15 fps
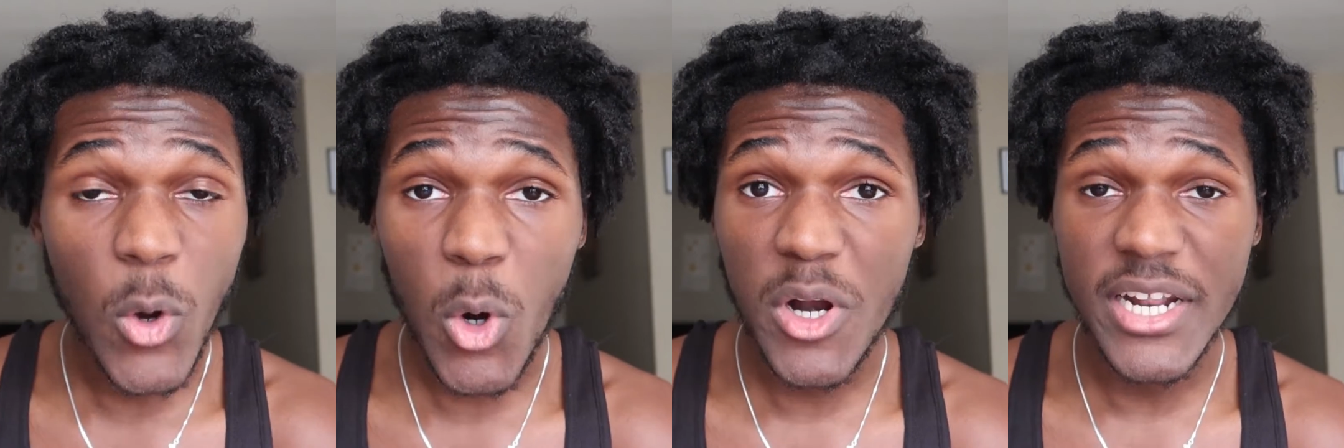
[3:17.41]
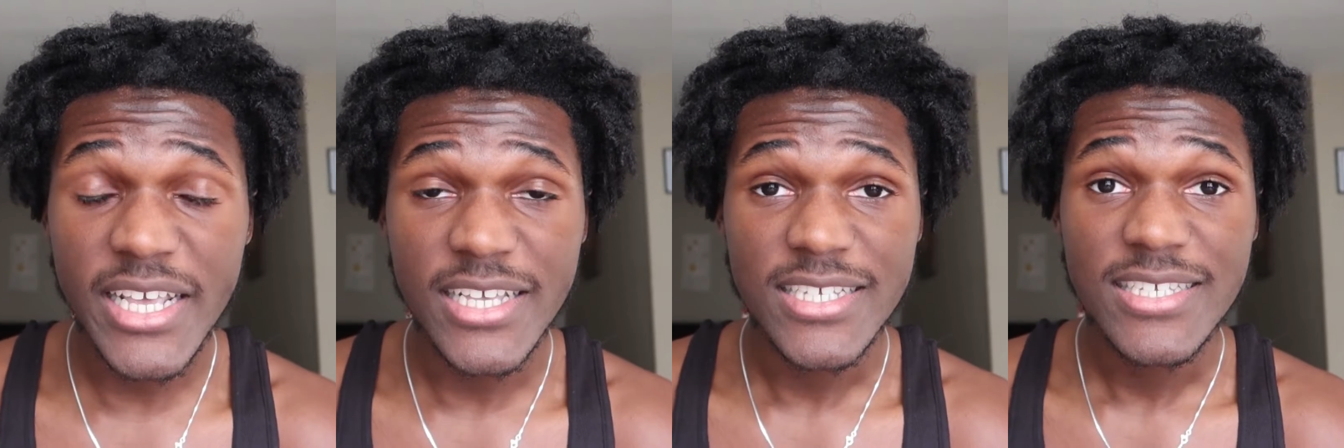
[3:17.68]

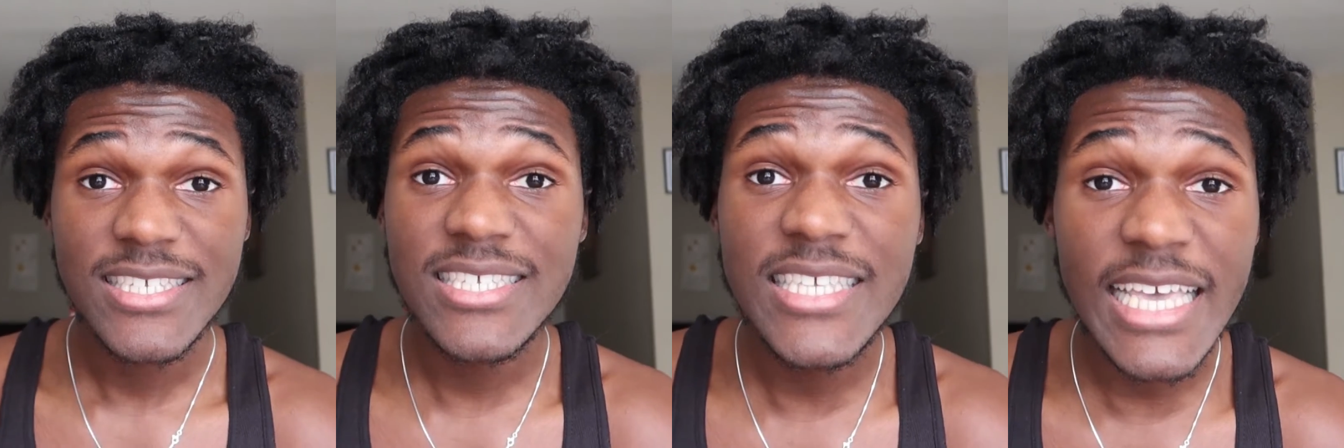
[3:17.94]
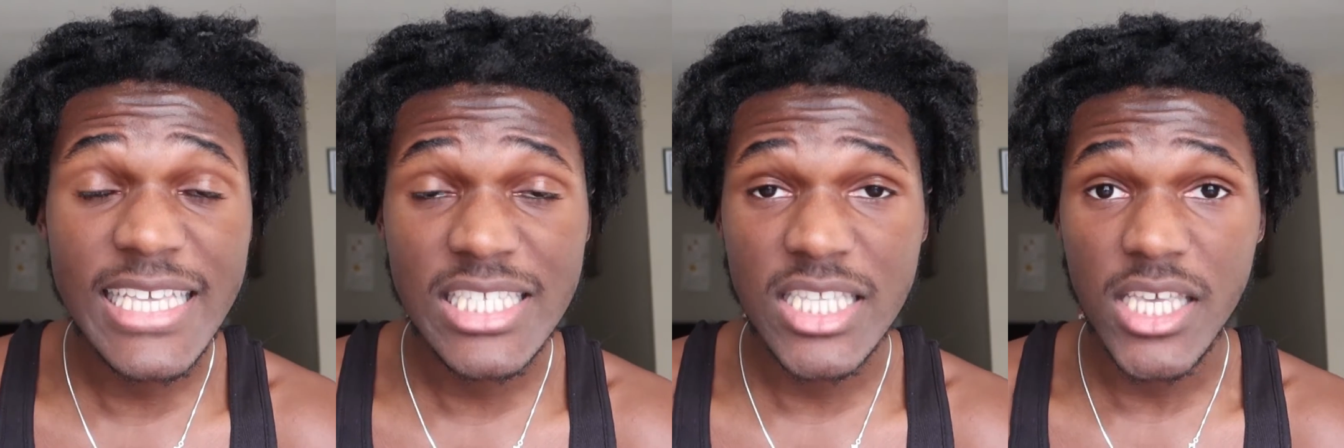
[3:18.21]
40,
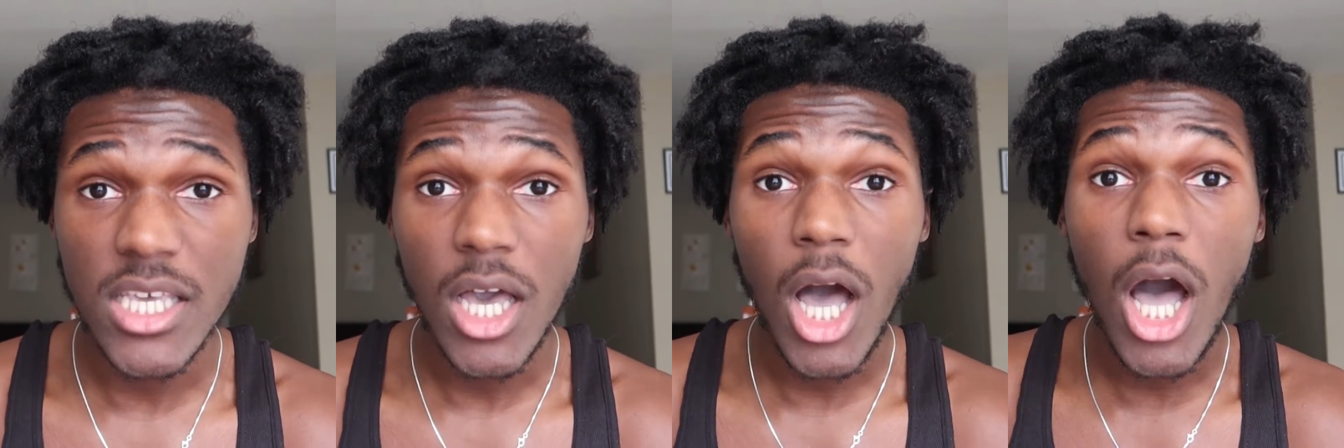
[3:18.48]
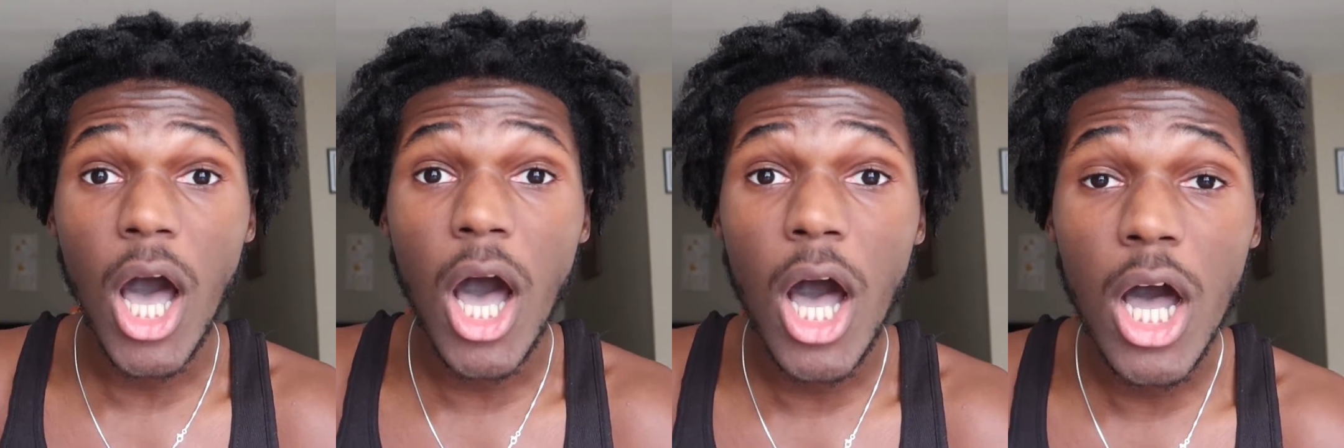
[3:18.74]
60,
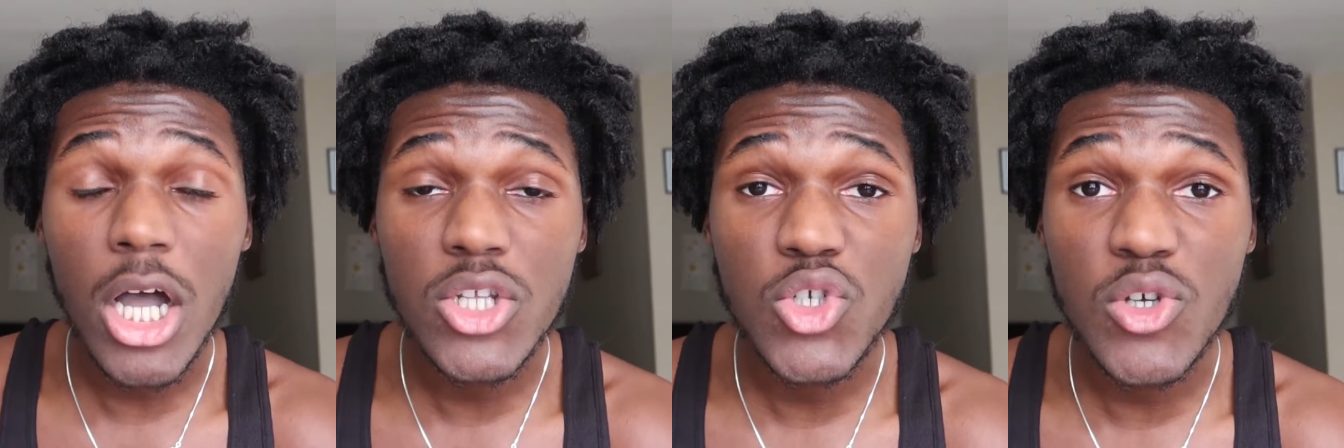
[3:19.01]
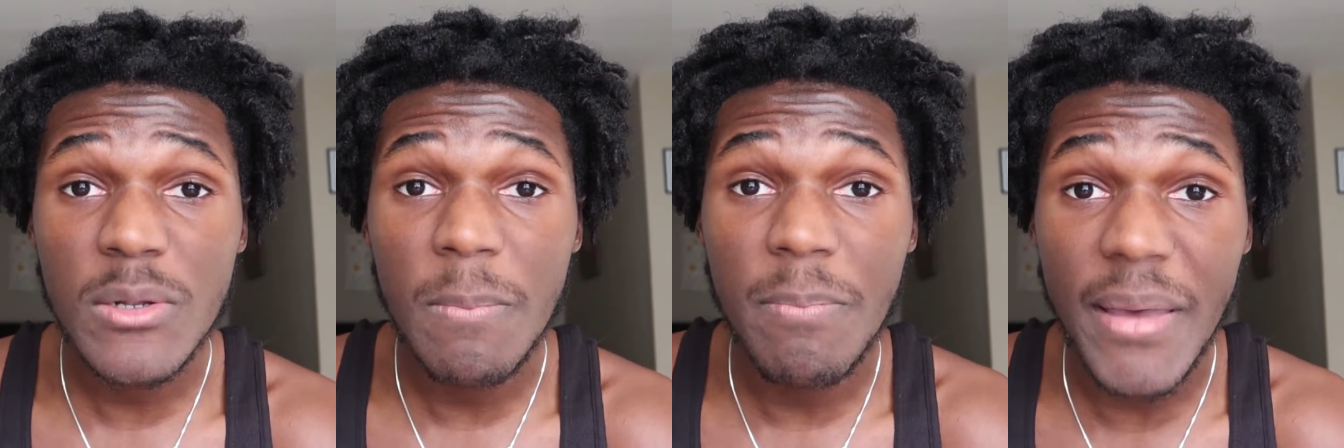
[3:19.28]

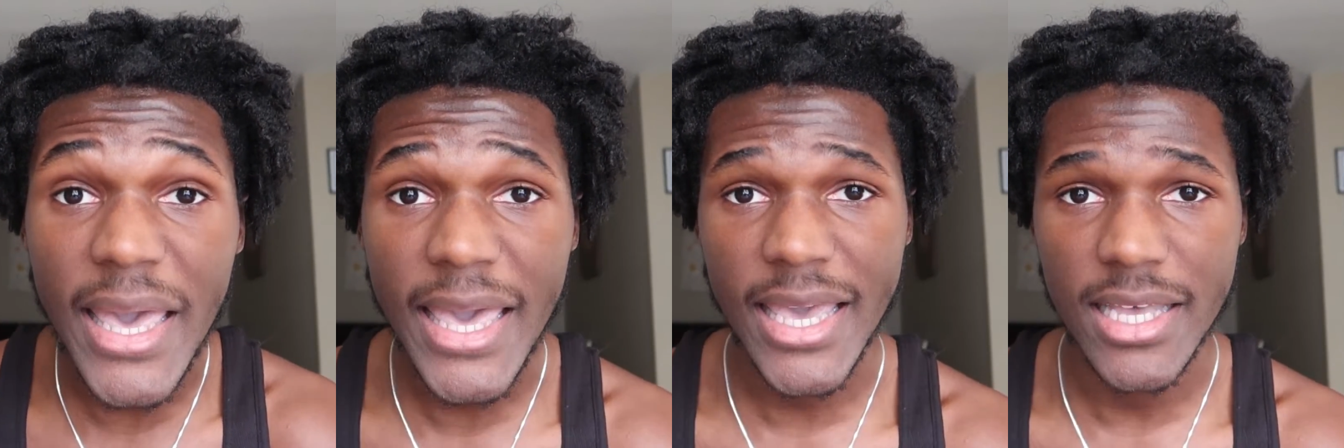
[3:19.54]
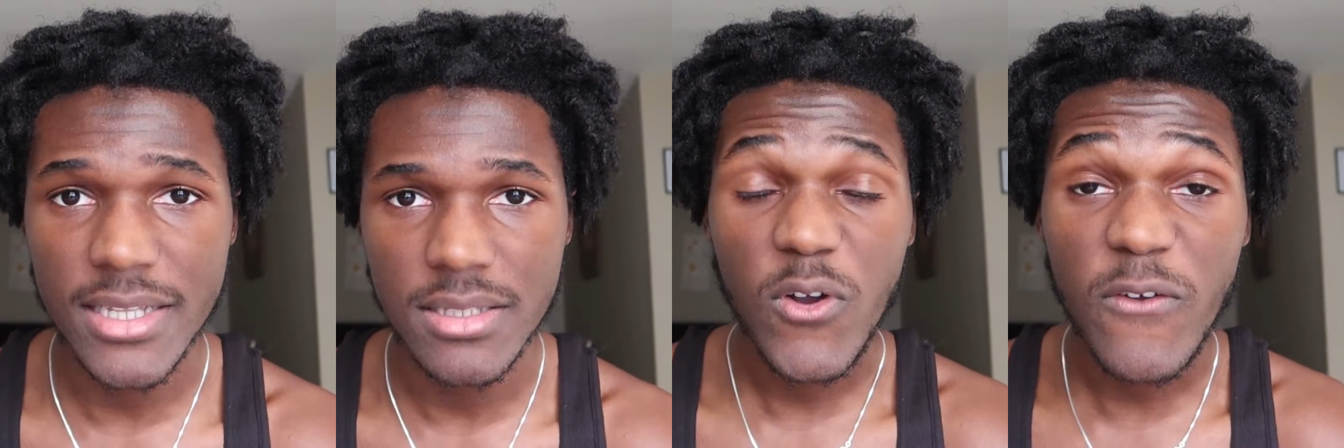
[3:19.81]
100
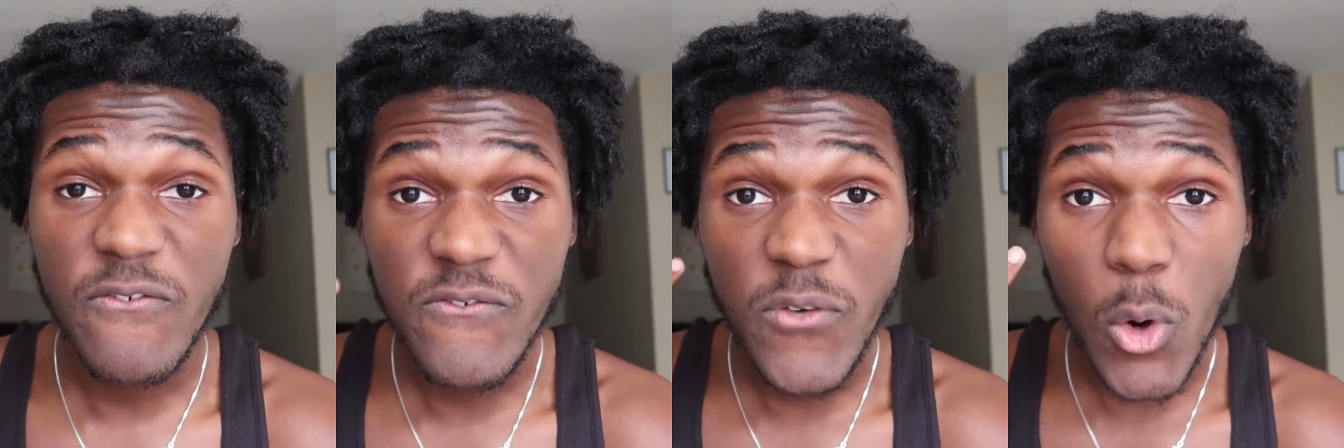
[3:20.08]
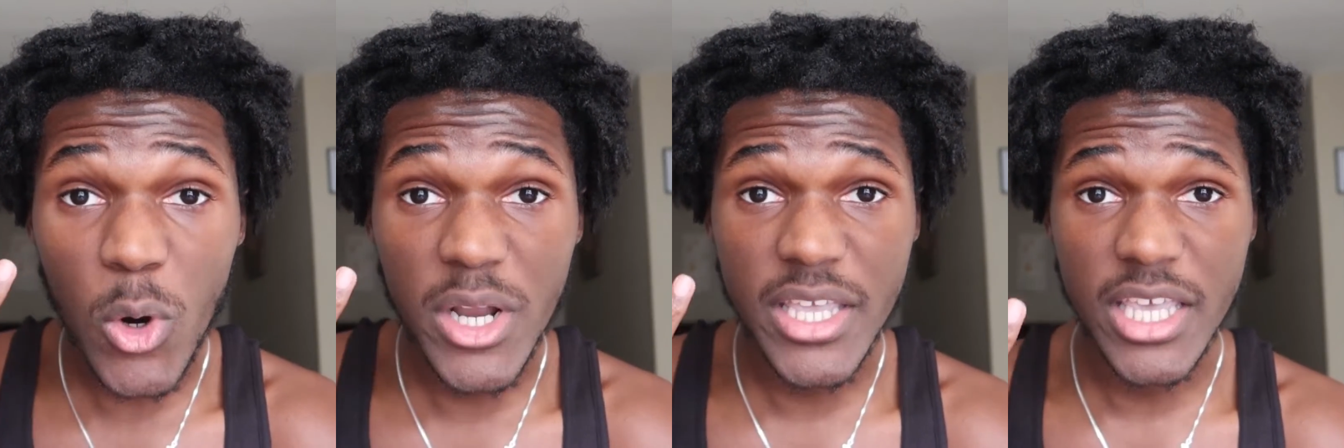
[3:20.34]
bands for
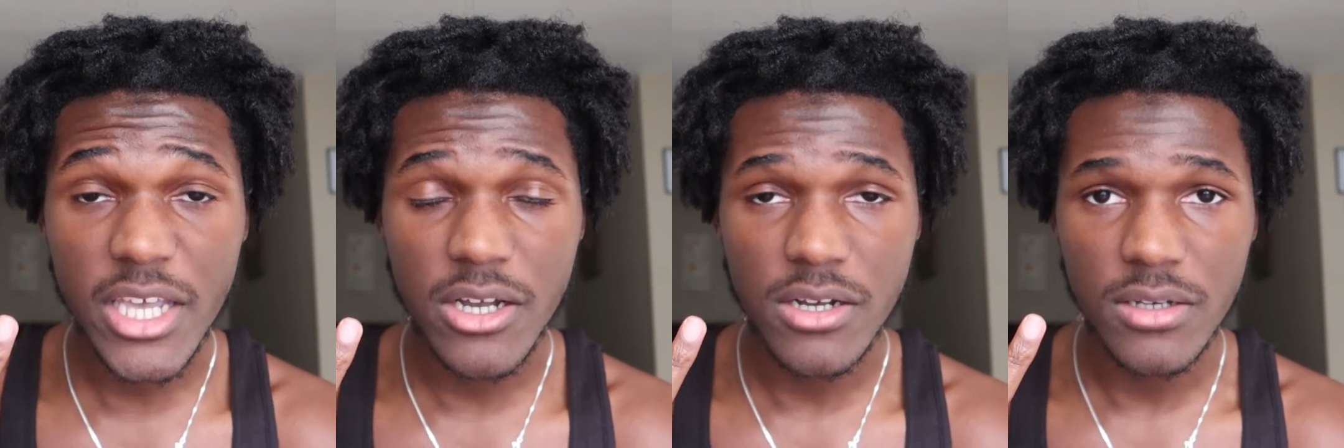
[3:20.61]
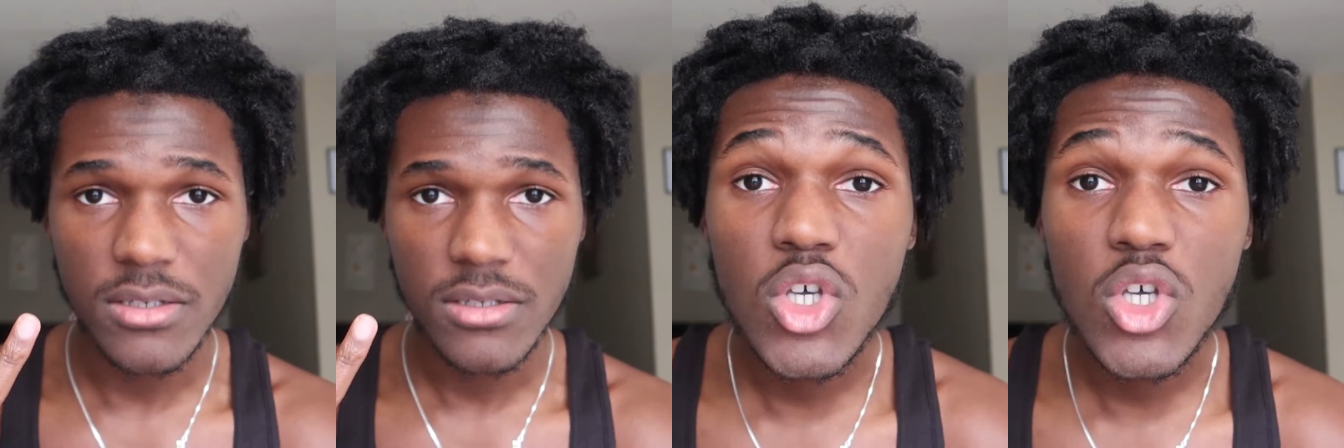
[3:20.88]
4 years.